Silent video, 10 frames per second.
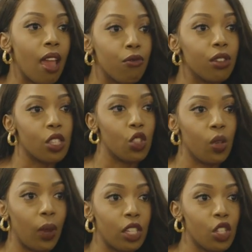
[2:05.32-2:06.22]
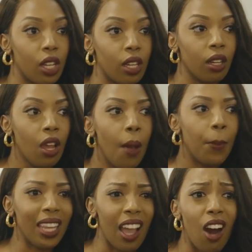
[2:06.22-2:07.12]
every situation,
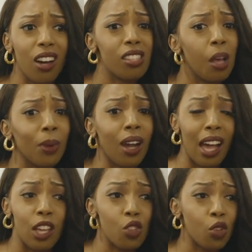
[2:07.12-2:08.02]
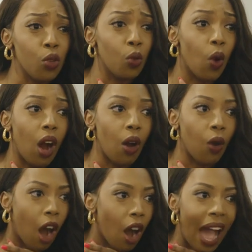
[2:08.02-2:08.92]
but there are some guys who
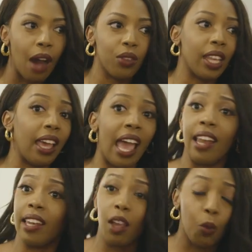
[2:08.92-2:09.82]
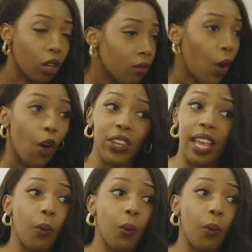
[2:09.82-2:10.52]
are out there and they were on their